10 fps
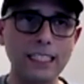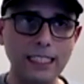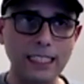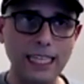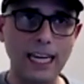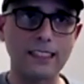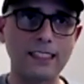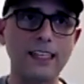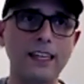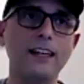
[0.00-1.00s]

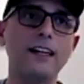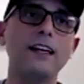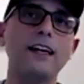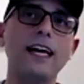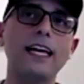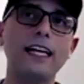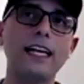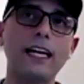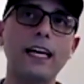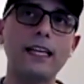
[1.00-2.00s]
guess. Yeah. And
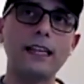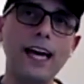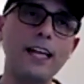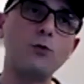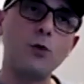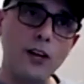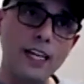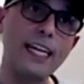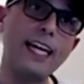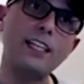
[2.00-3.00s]
that's where,
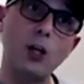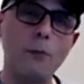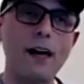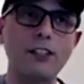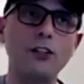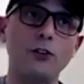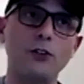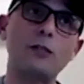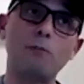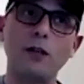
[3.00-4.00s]
again, going back to your
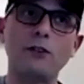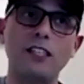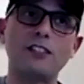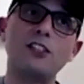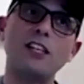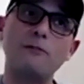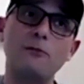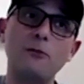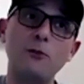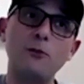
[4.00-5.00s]
experience, if
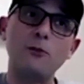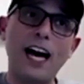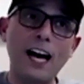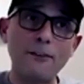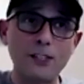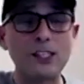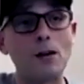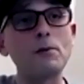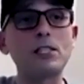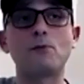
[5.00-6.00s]
you have
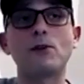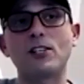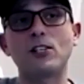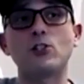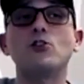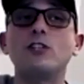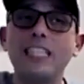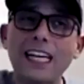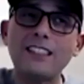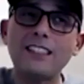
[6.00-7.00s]
some experience, your
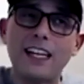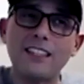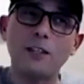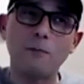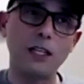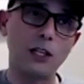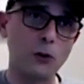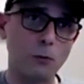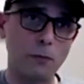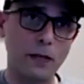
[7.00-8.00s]
guests tend to be a
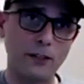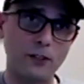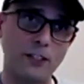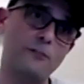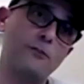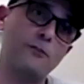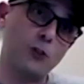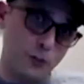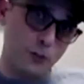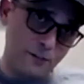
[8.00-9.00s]
little better than if you
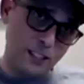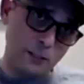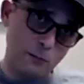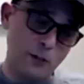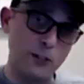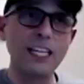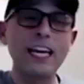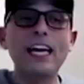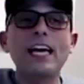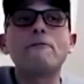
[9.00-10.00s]
don't have any experience. Mm.
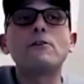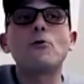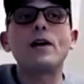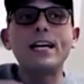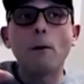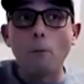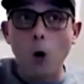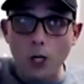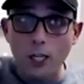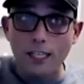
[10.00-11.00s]
If hmm. you're in a
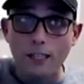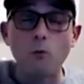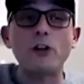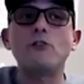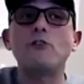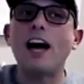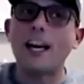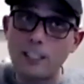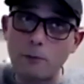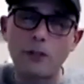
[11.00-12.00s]
market where you've
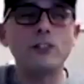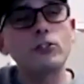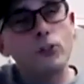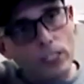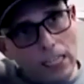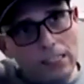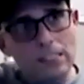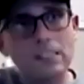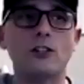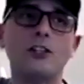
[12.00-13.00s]
had experience, your
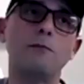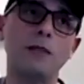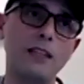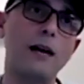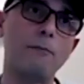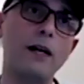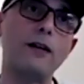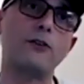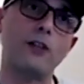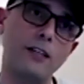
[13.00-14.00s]
guesses are going to be a lot
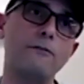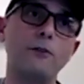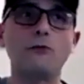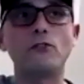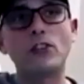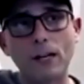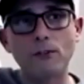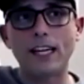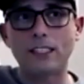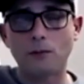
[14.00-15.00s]
better than if you've never
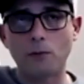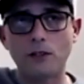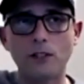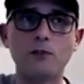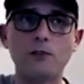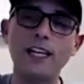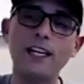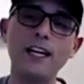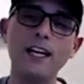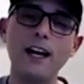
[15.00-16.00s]
had experience, right?
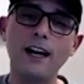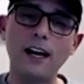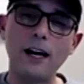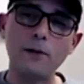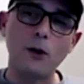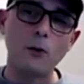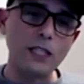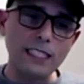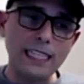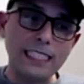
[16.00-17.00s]
Yeah. Um, you know, with
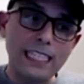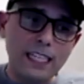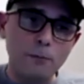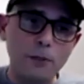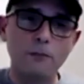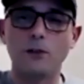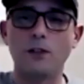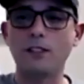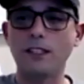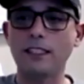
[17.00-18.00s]
this IT company, for
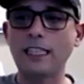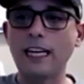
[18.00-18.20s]
instance,